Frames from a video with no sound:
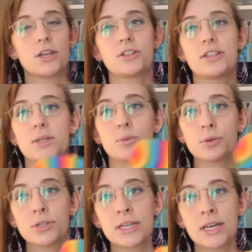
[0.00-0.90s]
So these were
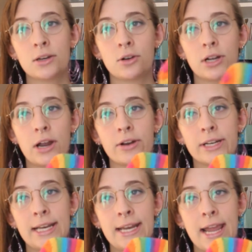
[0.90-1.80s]
also knit
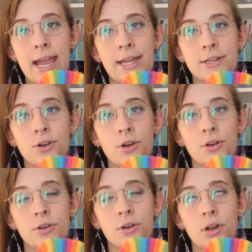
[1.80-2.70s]
concurrently and
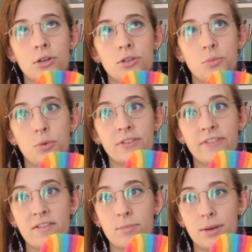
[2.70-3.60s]
on
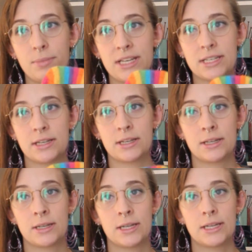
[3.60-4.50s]
2.5mm
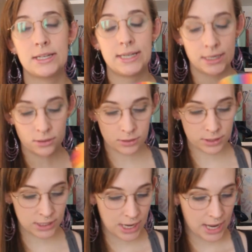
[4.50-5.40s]
needles,
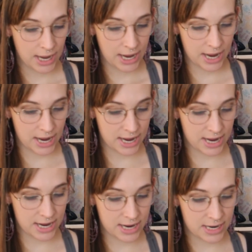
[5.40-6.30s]

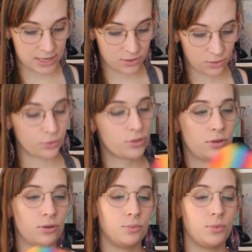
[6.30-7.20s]
and
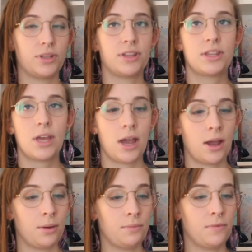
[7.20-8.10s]
also with
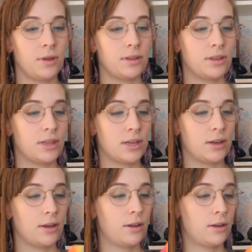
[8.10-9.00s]

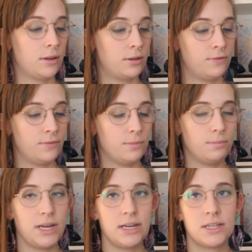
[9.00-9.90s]
the
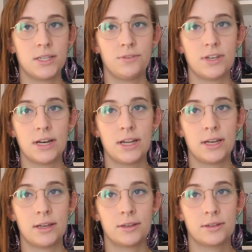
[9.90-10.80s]
Mina's
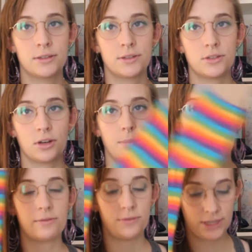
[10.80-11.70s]
vanilla sock
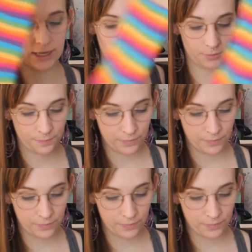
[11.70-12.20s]
pattern for the heel.